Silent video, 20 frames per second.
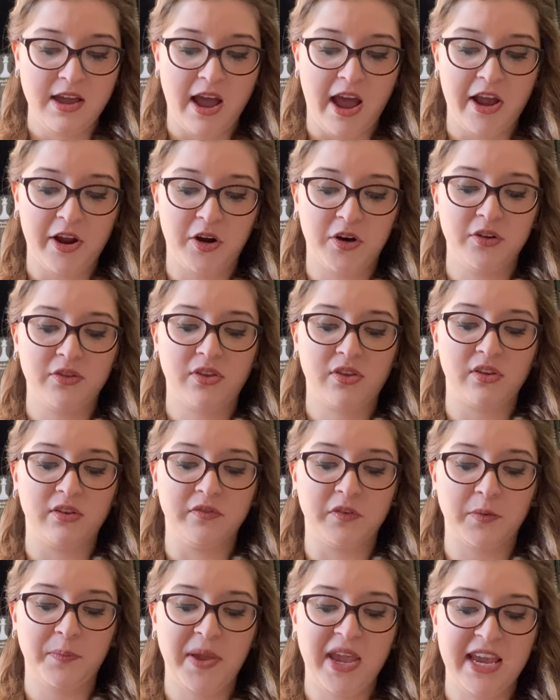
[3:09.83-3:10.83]
I heard
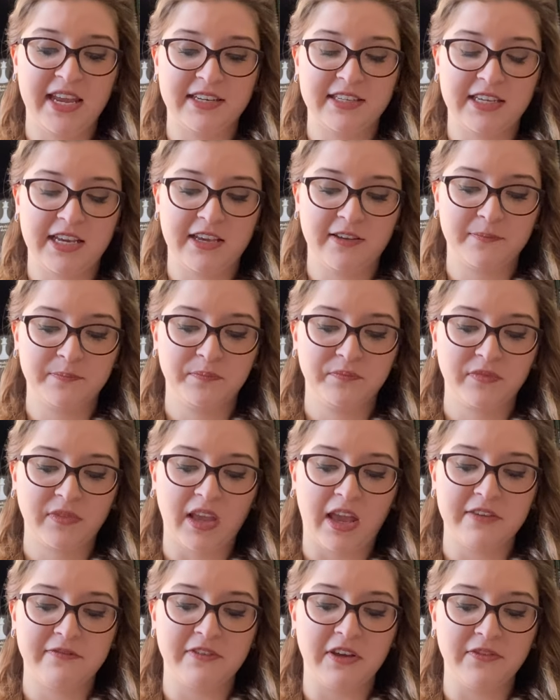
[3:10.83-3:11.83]
Silver panting.
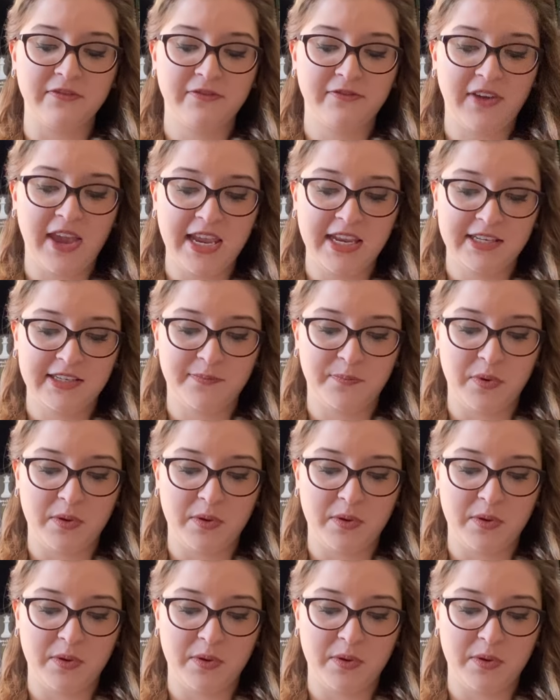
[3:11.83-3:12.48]
I felt faint,